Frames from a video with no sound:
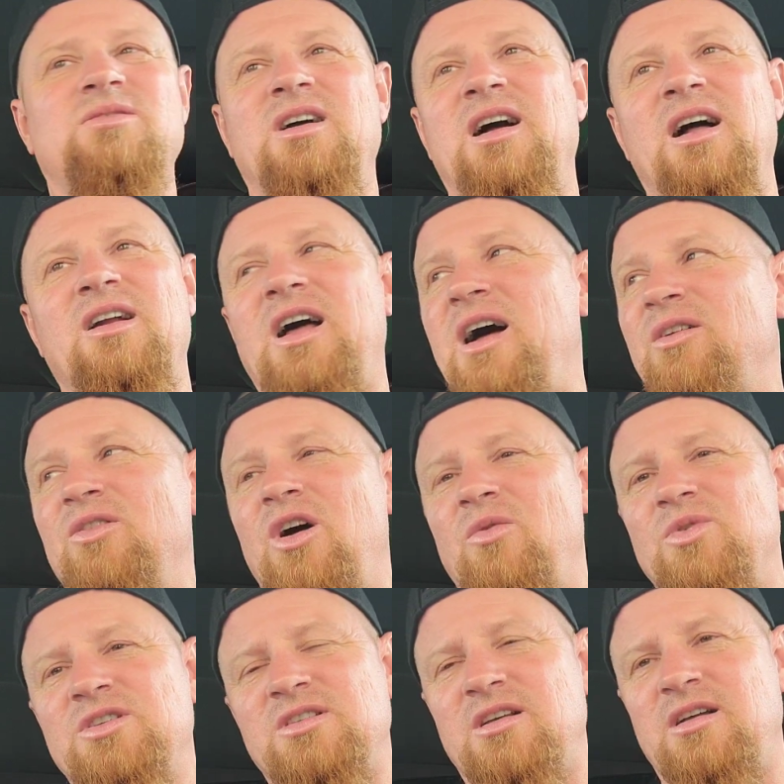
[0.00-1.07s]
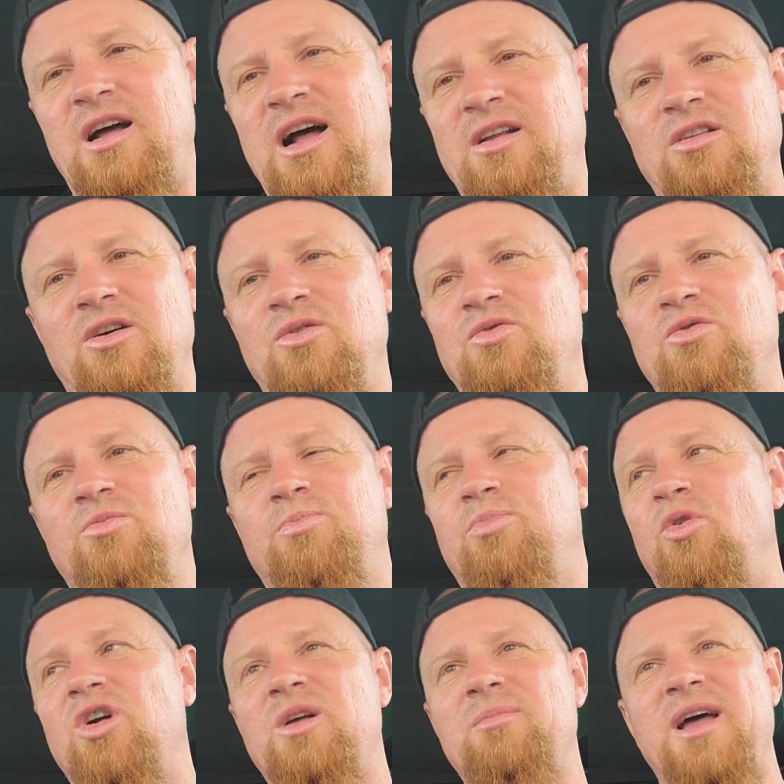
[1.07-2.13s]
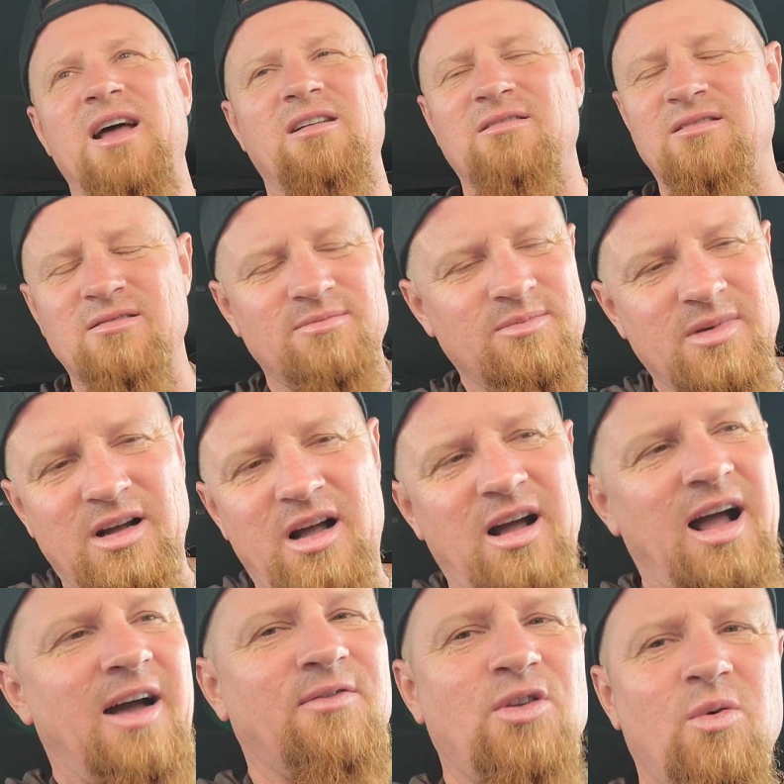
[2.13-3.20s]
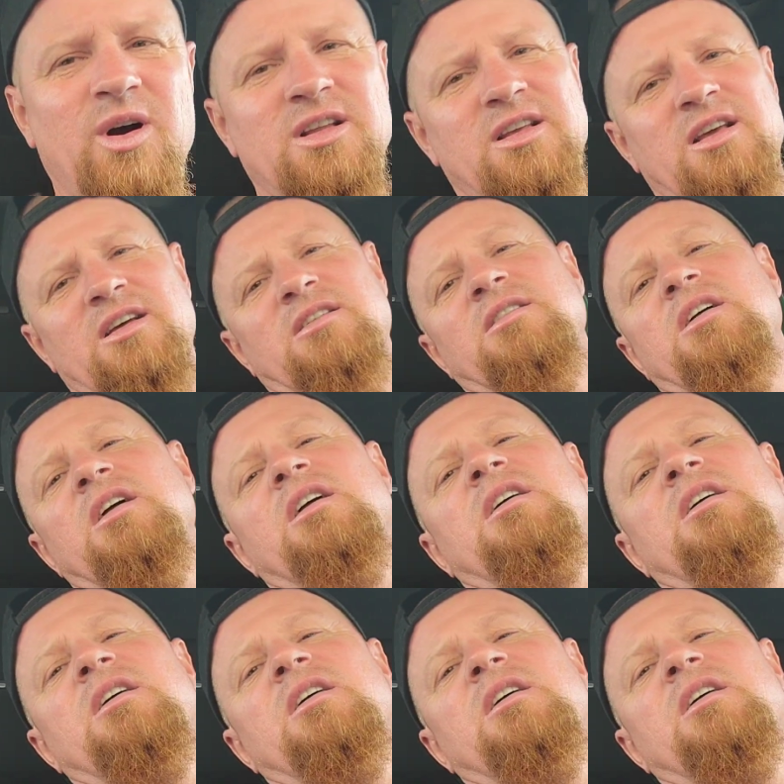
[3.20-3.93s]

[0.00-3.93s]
I, I don't know. It's I don't know who bought him out. I have no idea.